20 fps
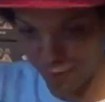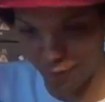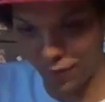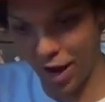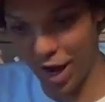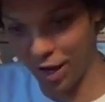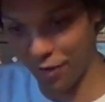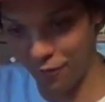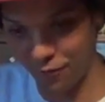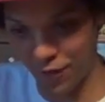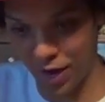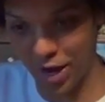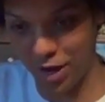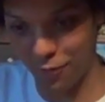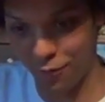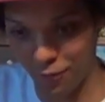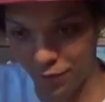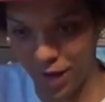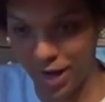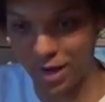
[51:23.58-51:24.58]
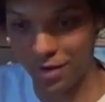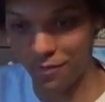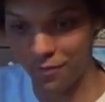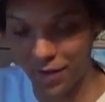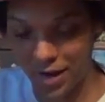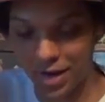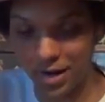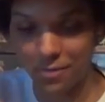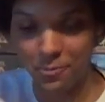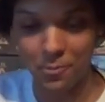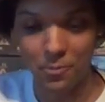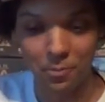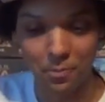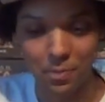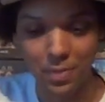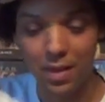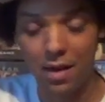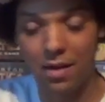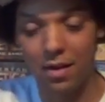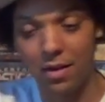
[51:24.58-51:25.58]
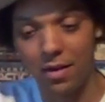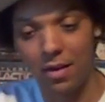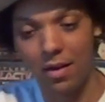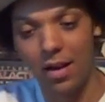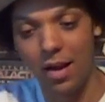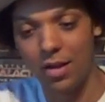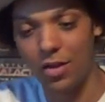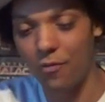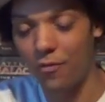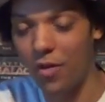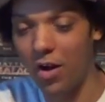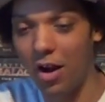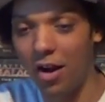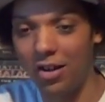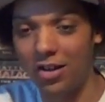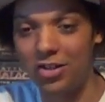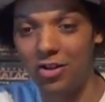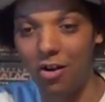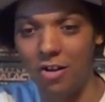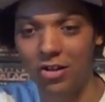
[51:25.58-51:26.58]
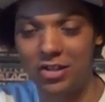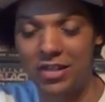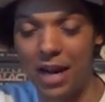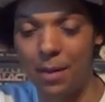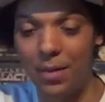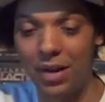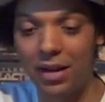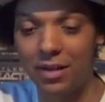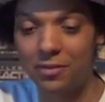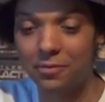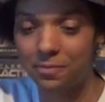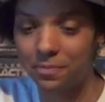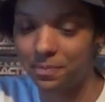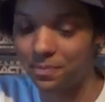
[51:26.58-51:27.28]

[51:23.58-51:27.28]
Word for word: fake, fake, fake, fake. So I thought, oh god damn it.